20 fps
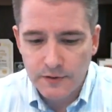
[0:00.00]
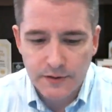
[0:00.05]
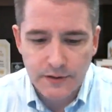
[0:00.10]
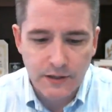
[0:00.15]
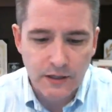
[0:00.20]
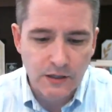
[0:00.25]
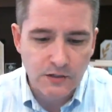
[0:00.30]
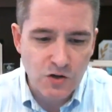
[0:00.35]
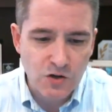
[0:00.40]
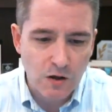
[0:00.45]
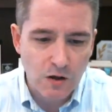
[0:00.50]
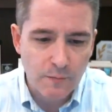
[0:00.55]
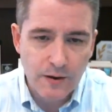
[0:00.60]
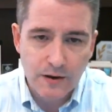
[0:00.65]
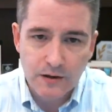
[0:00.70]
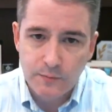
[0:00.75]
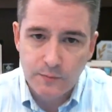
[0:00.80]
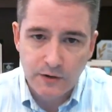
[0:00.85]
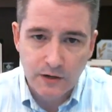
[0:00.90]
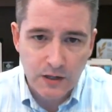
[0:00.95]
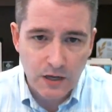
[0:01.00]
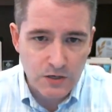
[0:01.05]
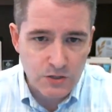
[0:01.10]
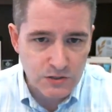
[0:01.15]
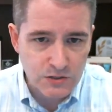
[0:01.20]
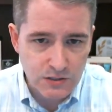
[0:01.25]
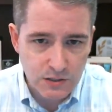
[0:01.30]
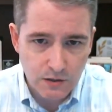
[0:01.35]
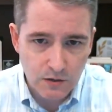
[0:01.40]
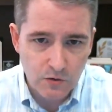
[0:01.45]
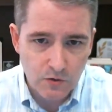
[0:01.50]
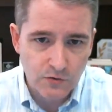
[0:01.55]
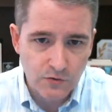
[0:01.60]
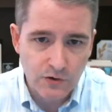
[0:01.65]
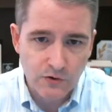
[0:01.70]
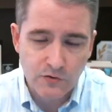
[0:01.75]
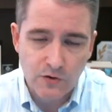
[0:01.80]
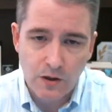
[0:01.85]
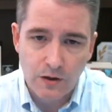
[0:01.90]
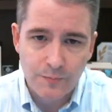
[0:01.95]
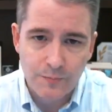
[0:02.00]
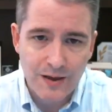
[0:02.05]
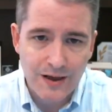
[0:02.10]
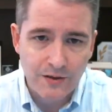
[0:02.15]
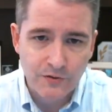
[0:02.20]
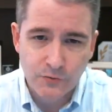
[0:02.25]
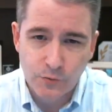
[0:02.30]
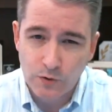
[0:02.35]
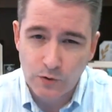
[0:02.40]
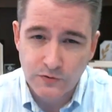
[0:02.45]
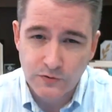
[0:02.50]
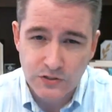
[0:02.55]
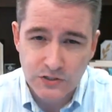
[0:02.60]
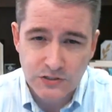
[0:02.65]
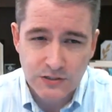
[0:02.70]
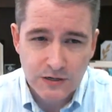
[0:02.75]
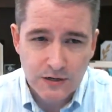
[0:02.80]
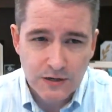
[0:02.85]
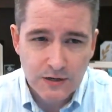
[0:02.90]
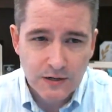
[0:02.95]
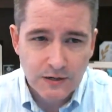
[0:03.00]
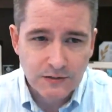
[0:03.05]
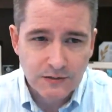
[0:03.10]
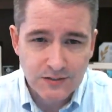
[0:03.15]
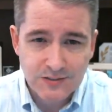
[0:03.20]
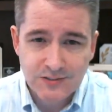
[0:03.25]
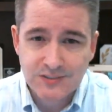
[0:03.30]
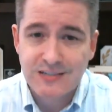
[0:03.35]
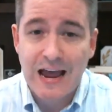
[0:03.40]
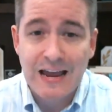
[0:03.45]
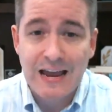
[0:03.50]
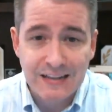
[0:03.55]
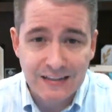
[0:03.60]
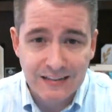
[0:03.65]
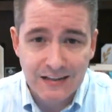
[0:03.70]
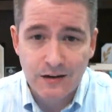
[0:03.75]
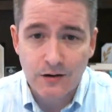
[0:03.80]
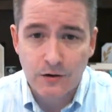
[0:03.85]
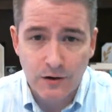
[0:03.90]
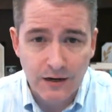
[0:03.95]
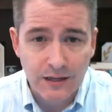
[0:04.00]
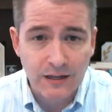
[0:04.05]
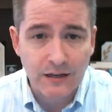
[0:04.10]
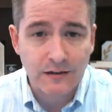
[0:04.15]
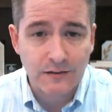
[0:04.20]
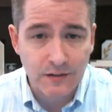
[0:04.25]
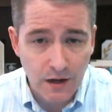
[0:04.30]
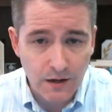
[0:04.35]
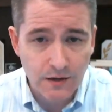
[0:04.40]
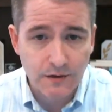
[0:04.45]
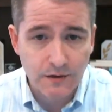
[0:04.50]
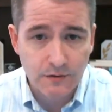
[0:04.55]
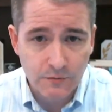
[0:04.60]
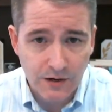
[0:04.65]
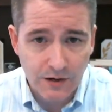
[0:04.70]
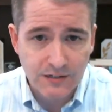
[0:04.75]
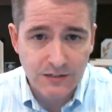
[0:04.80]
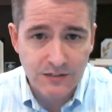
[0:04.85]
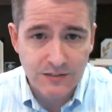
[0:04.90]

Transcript: it's all about communication skills, and it's all about sort of just deciding that you're going to get it done, right?